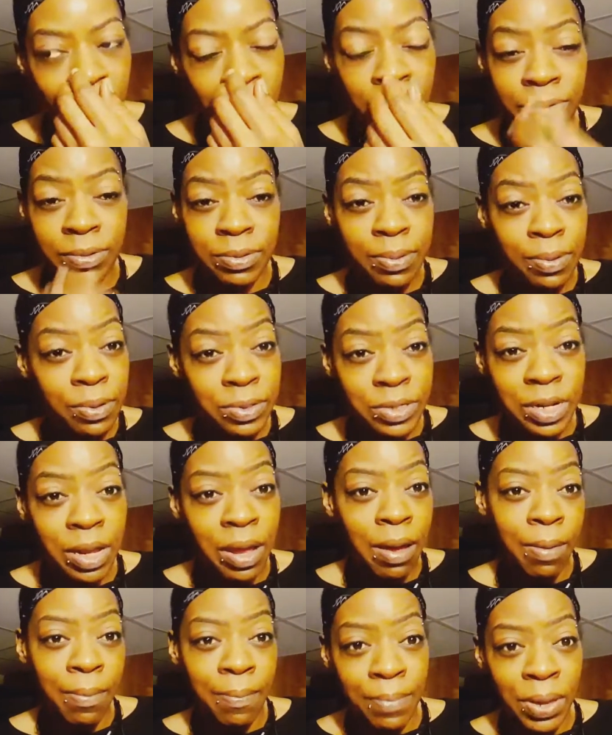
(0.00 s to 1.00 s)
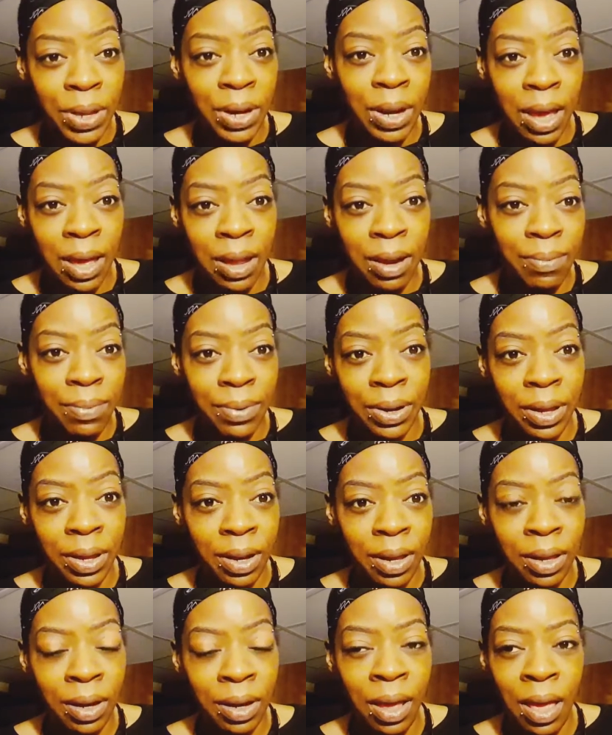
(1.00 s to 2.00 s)
I was supposed to have been had it
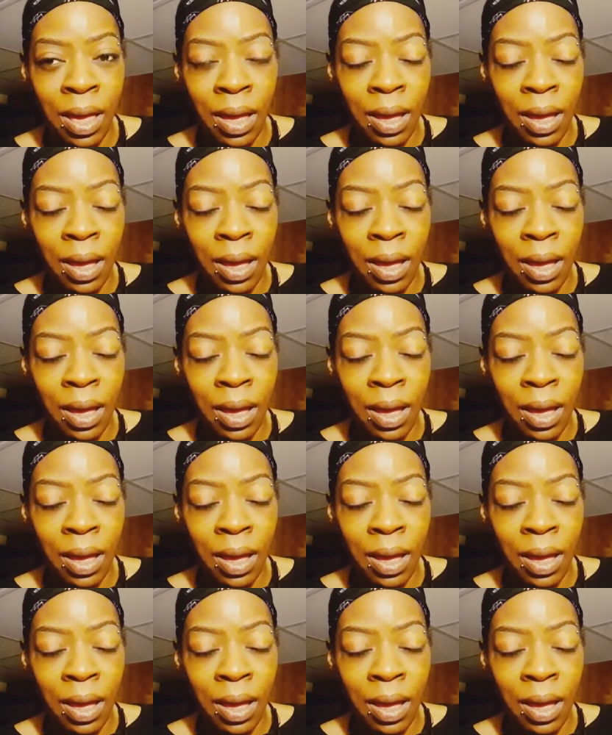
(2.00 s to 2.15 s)
braided.